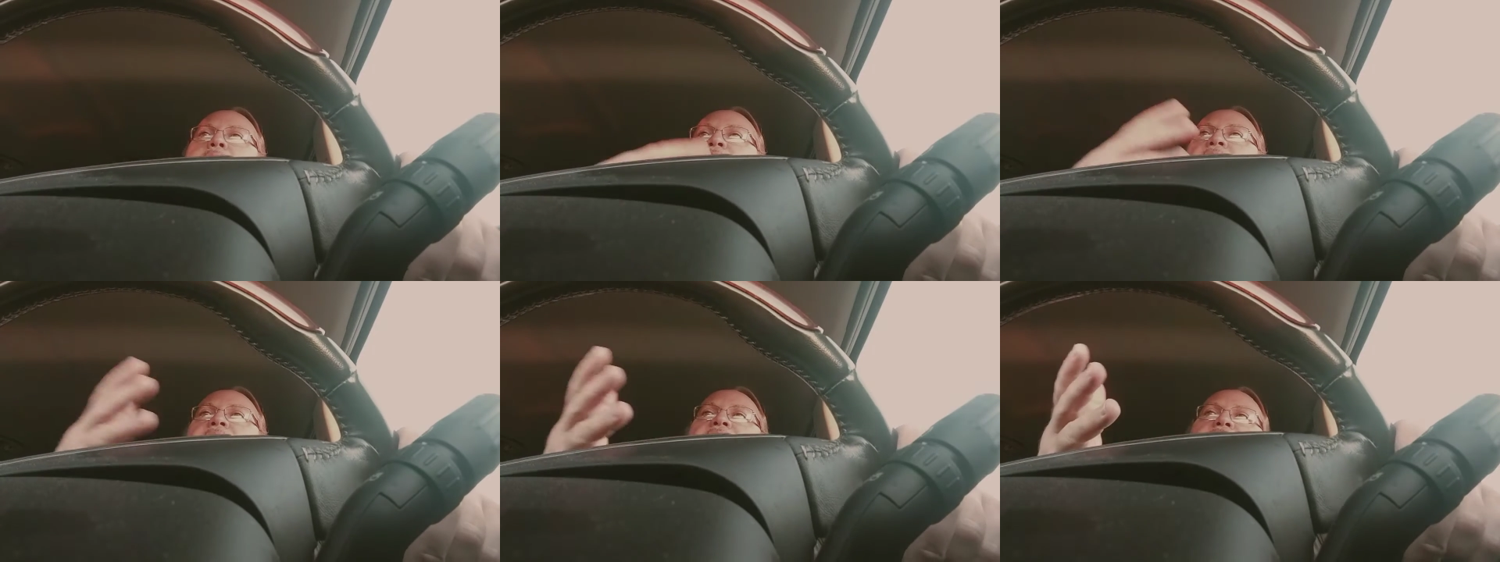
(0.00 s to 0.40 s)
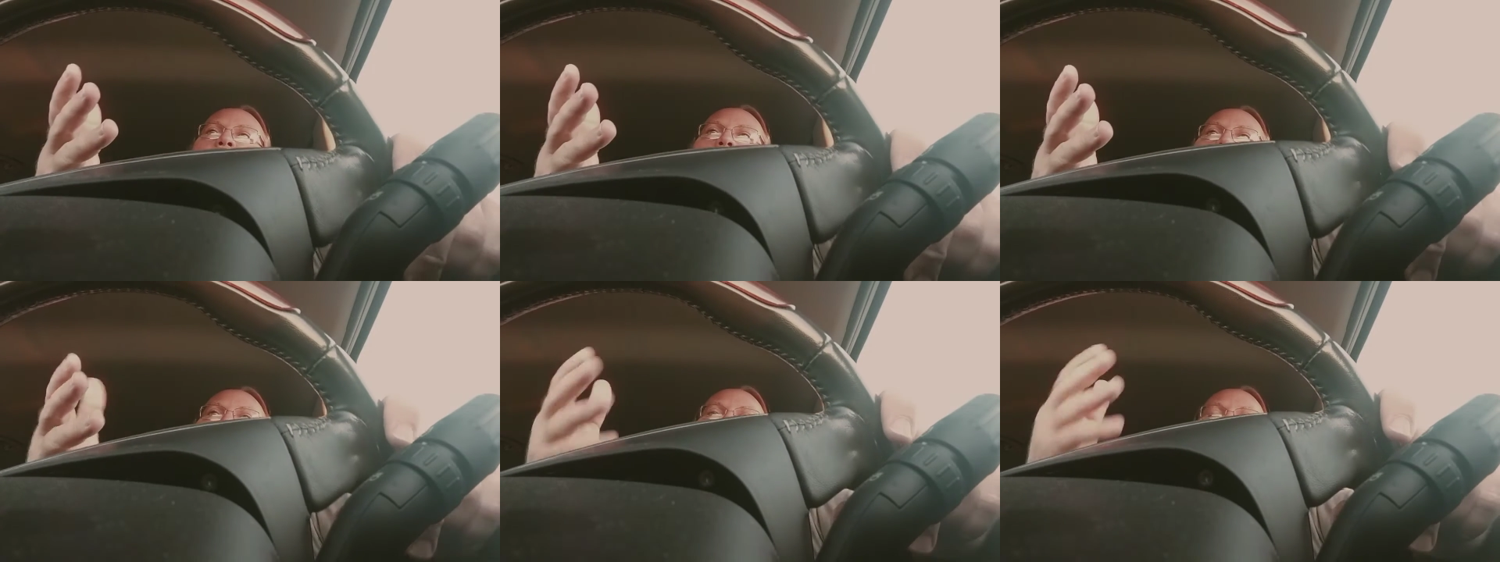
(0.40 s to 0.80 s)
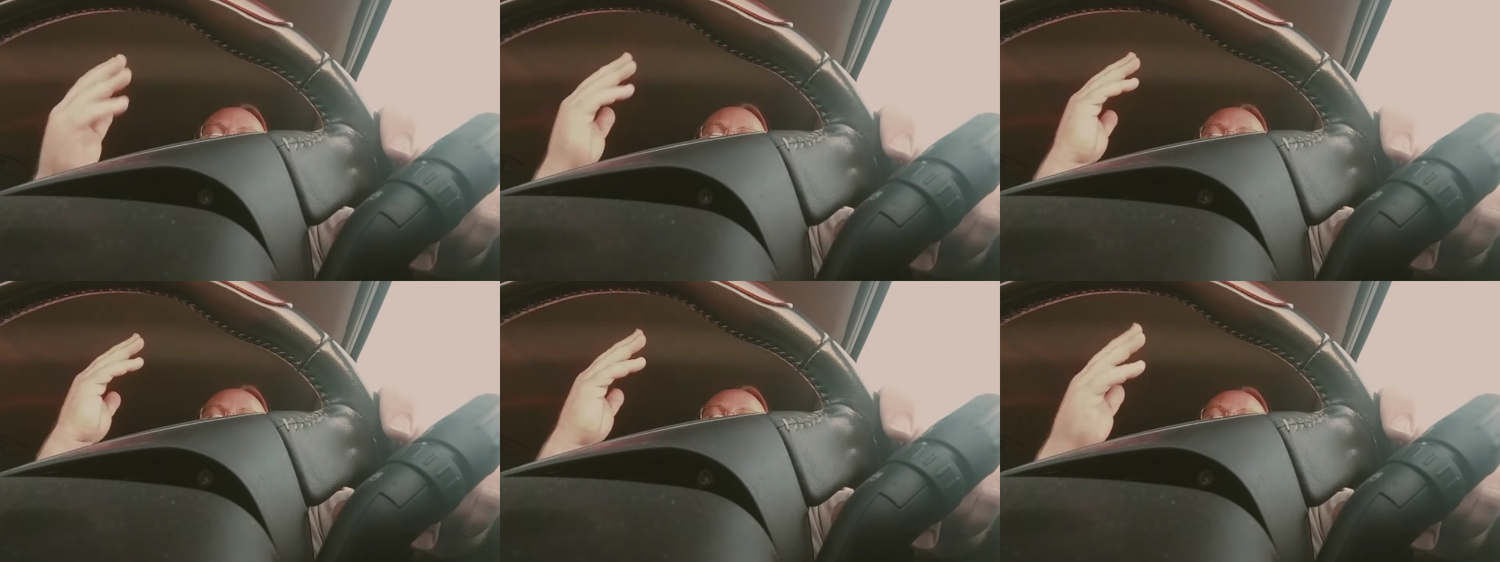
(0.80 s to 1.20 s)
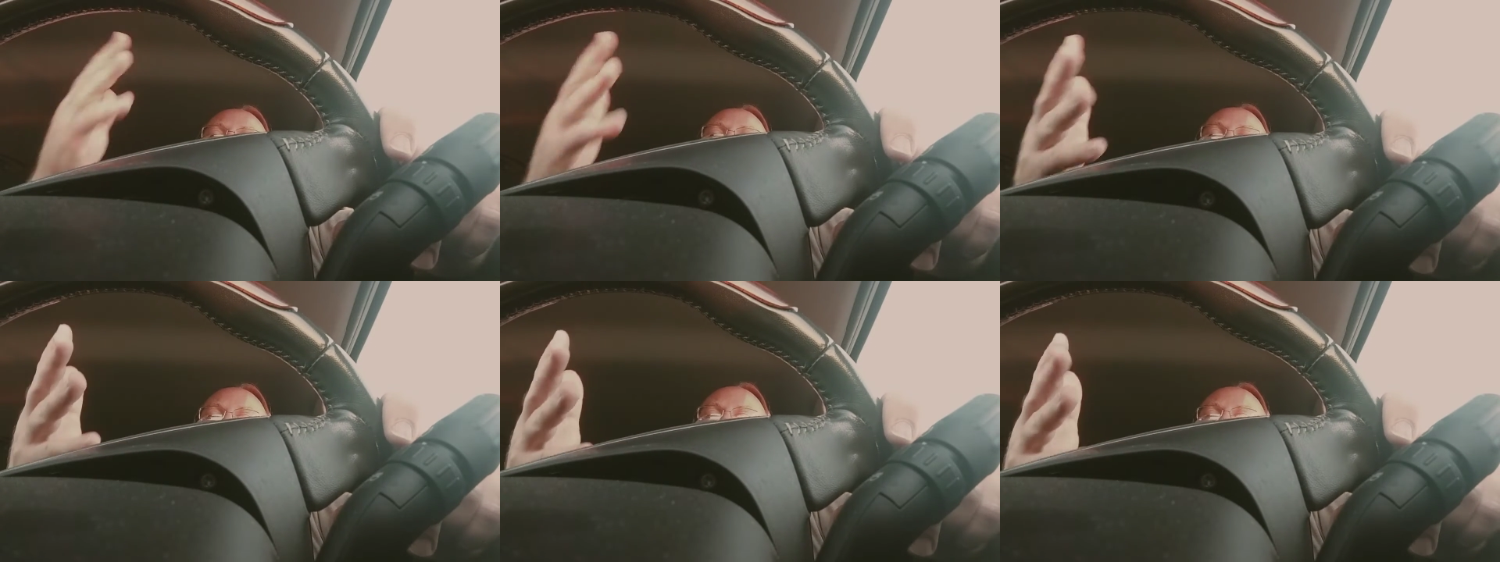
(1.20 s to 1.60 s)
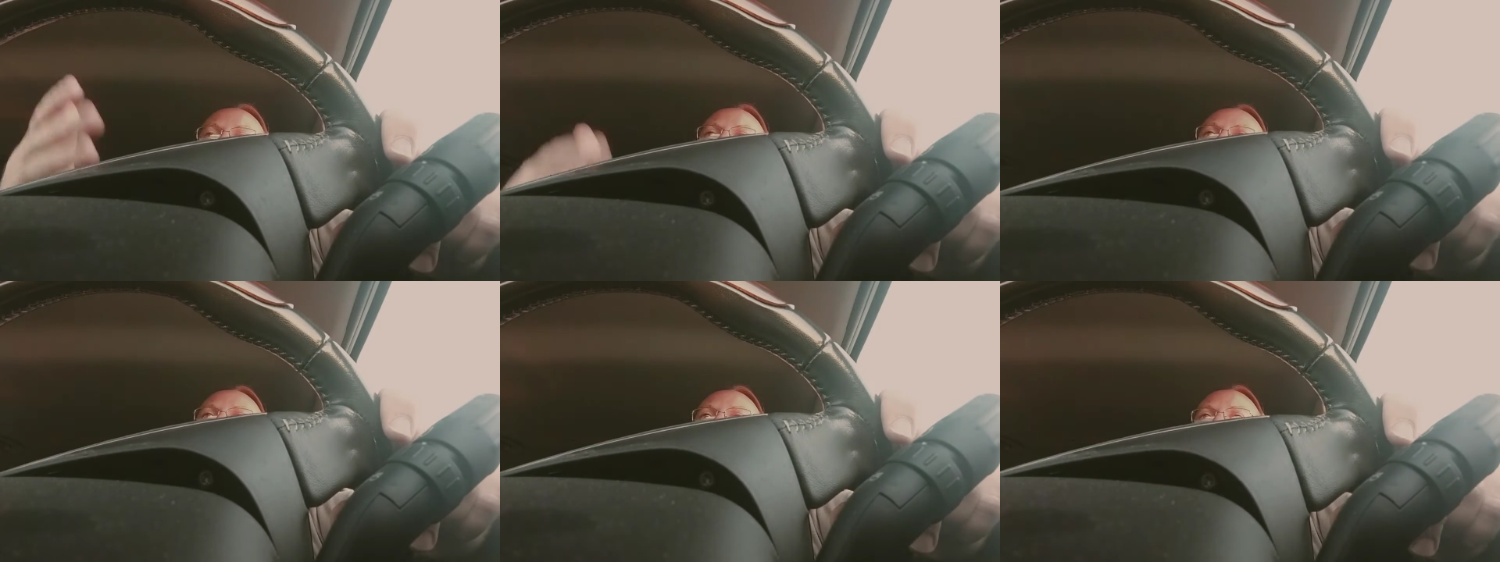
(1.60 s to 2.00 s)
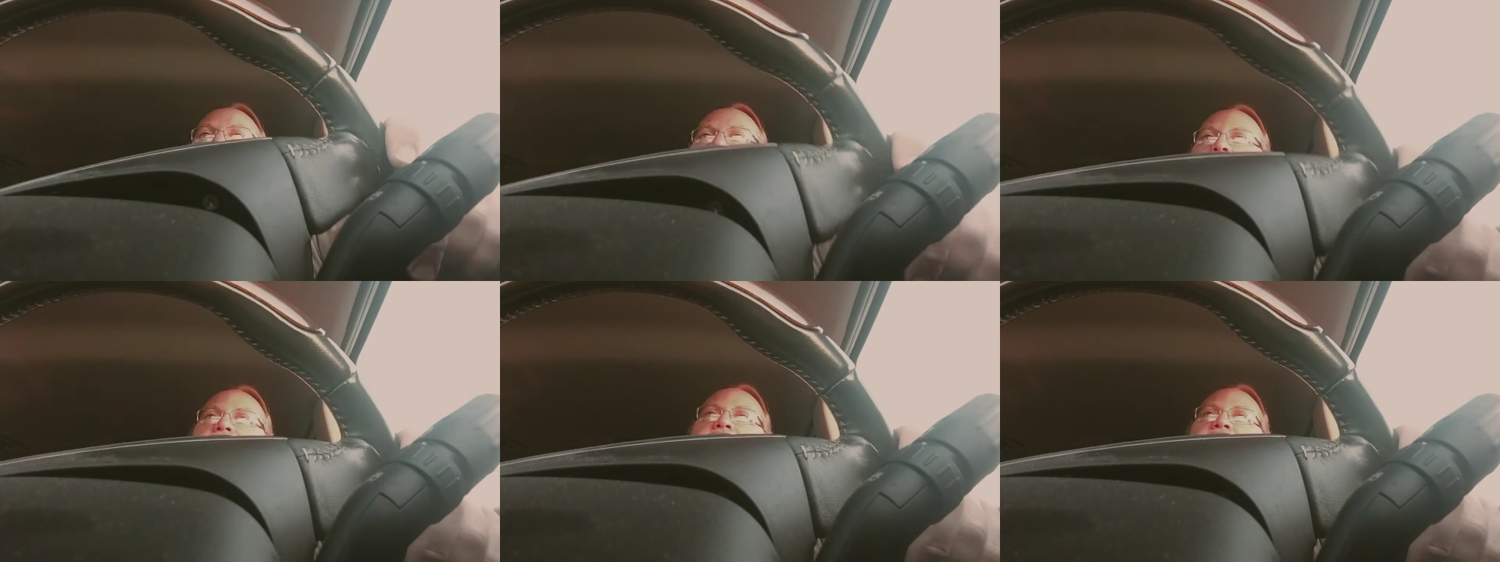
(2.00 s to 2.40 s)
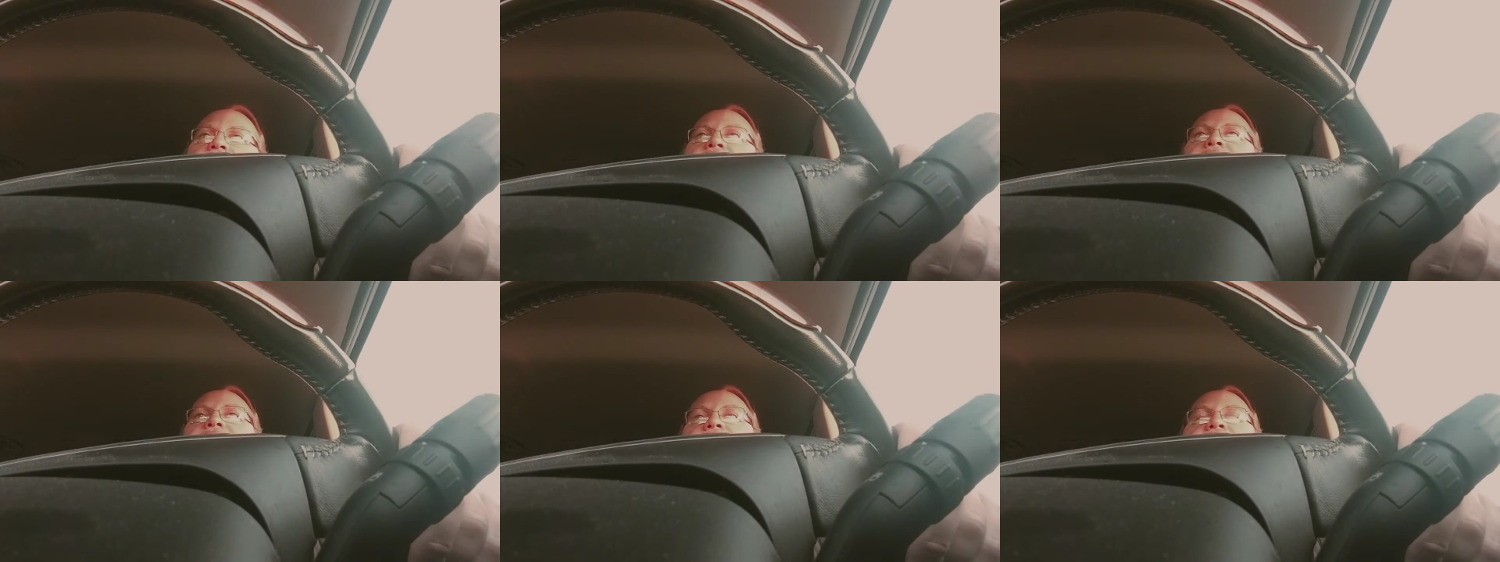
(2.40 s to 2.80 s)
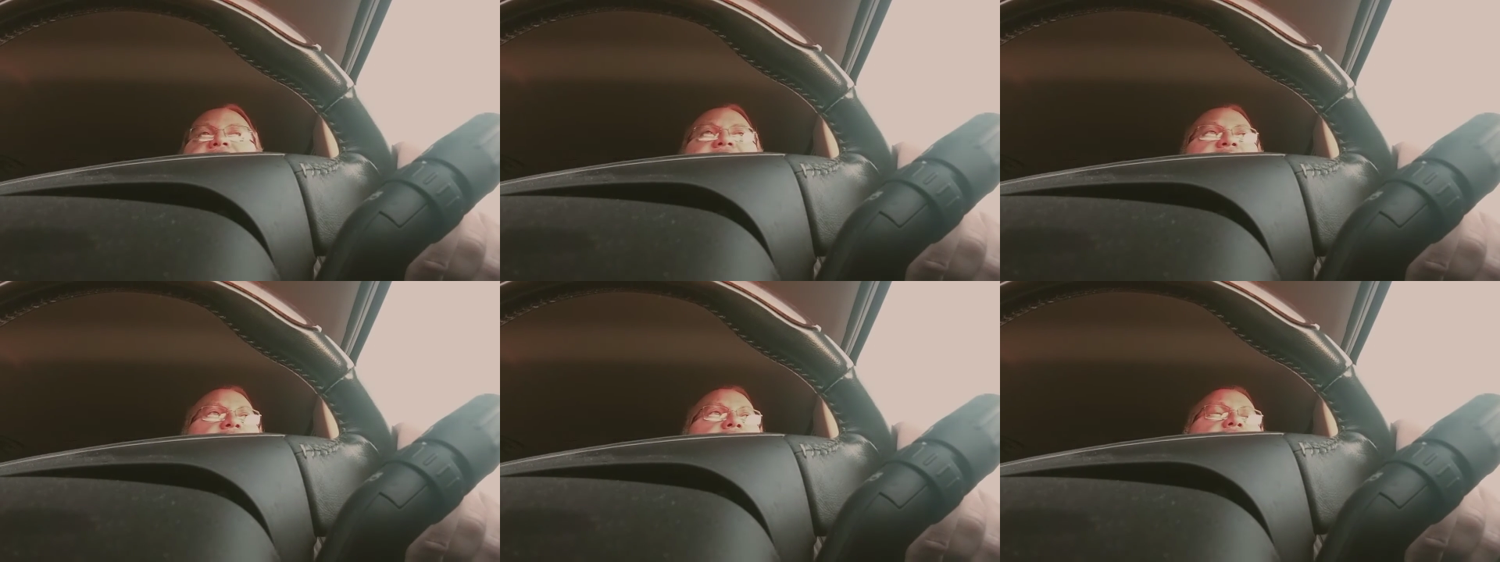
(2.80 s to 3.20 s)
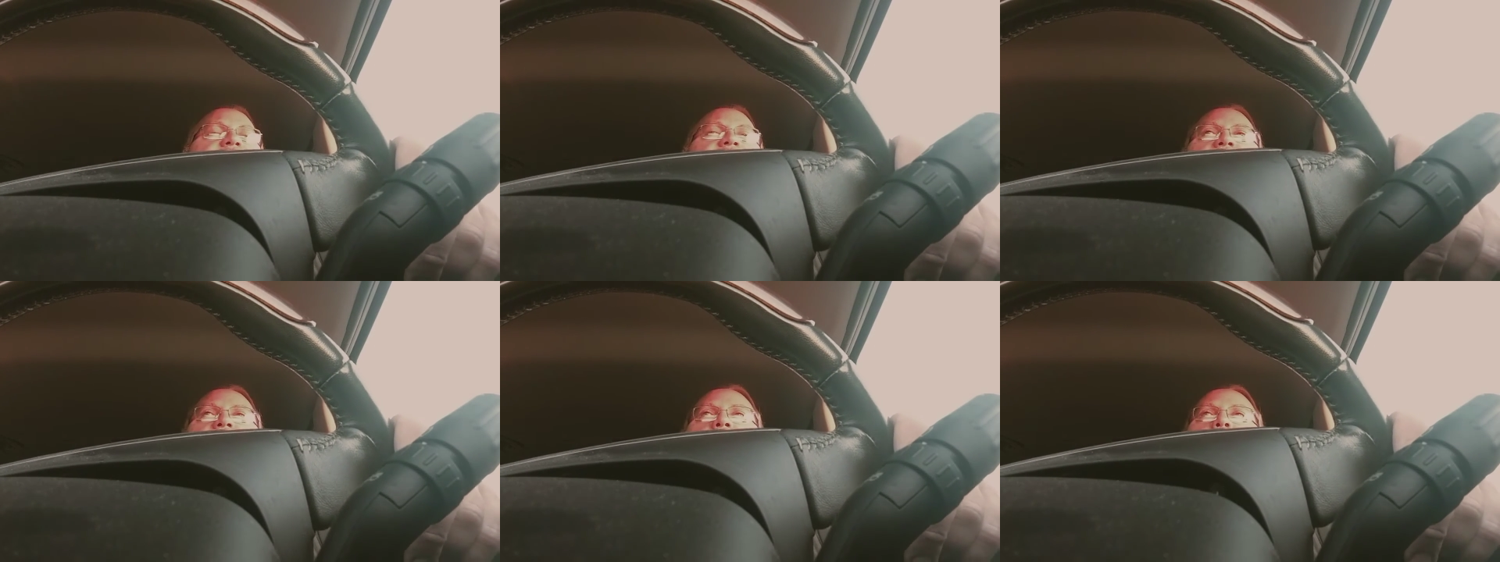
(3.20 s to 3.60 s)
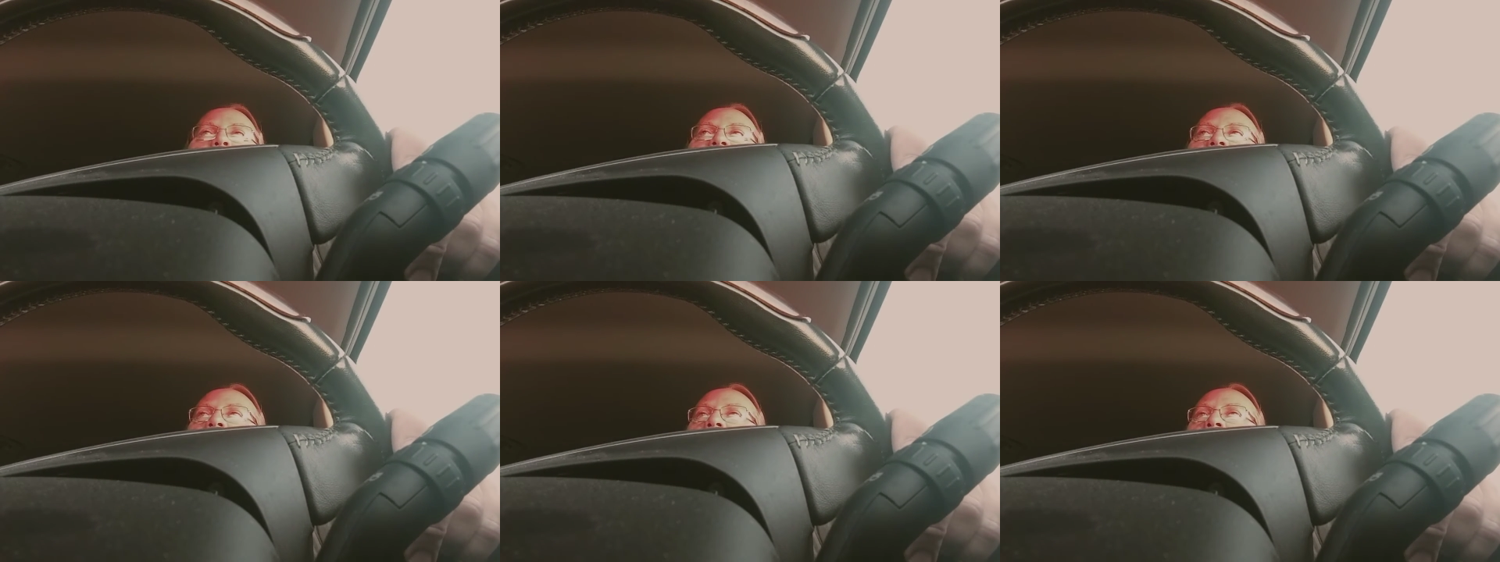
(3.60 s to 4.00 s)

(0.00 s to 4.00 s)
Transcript: (no speaker visible)